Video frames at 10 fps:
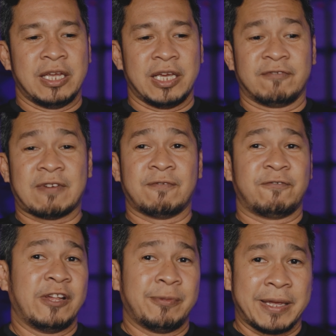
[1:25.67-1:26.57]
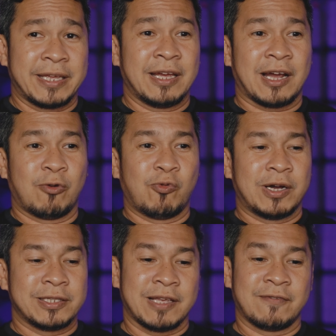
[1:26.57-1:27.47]
and if I'm filming I
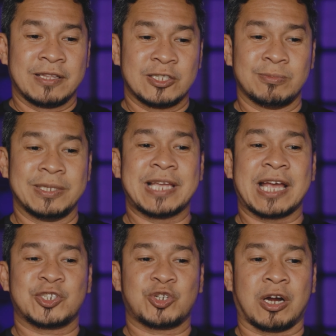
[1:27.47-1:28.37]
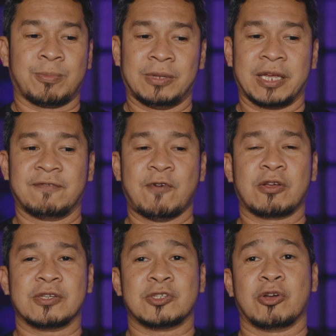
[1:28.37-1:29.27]
want everything to be tack sharp like
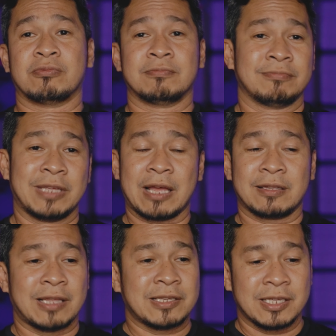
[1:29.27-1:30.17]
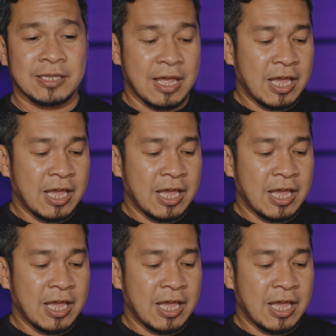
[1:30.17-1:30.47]
focus. So yeah, that's it.